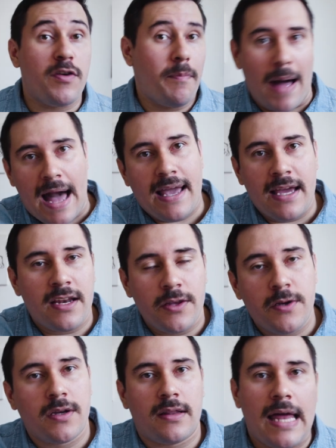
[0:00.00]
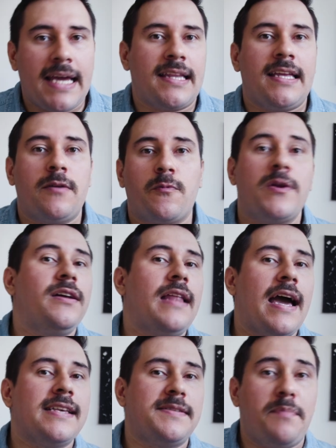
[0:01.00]
you buy it, you could likely
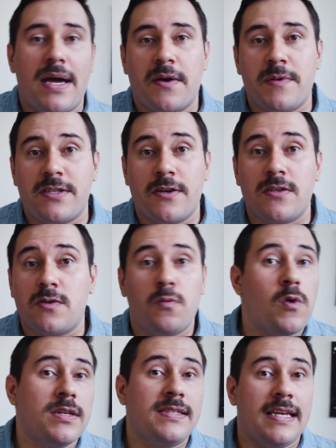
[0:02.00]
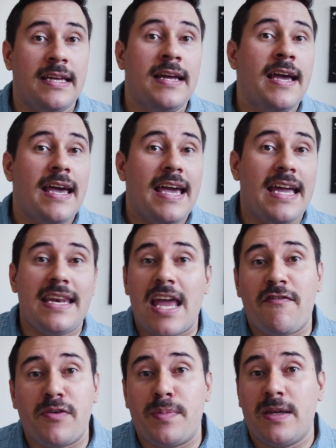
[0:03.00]
realize better returns once it
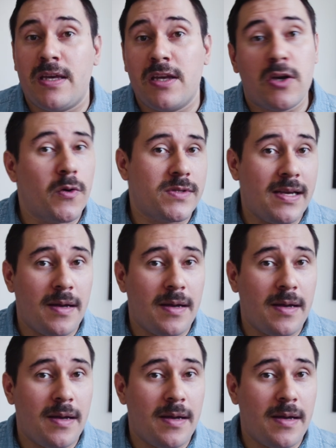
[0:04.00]
inevitably goes